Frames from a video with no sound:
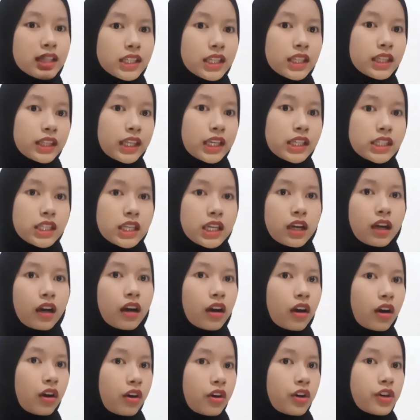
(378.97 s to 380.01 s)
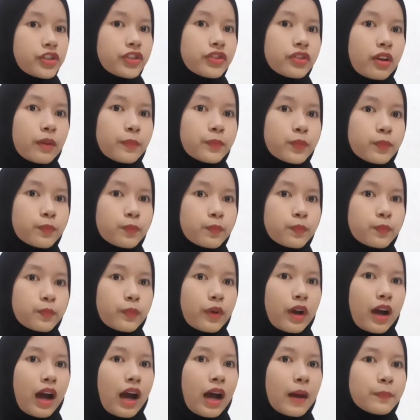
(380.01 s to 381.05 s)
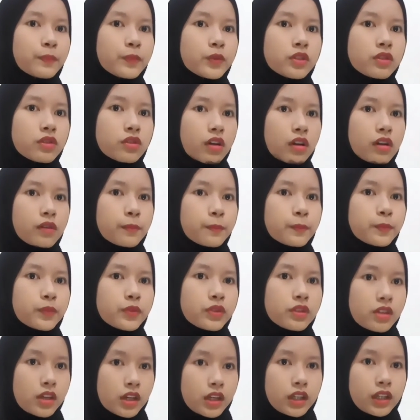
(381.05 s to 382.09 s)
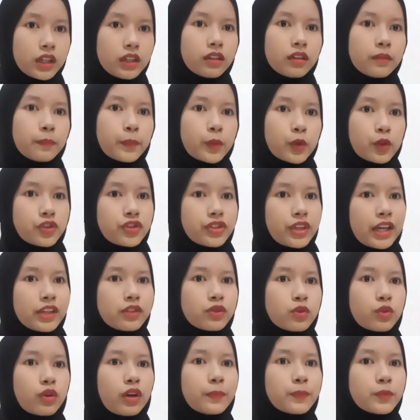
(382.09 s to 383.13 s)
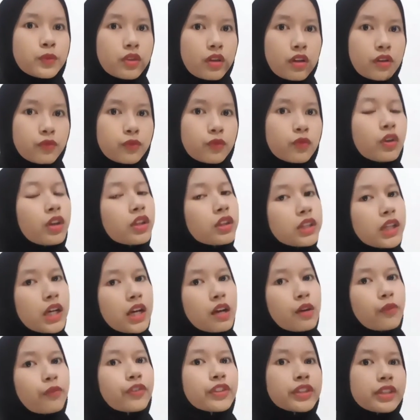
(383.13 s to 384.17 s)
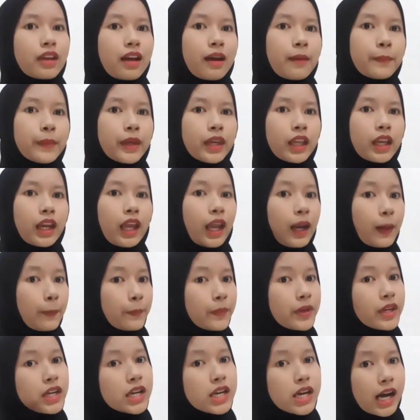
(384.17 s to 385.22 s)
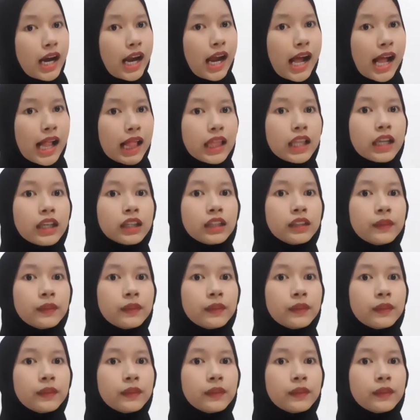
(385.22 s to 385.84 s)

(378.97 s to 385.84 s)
intestine occurs absorption process to absorb water, vitamin, and mineral,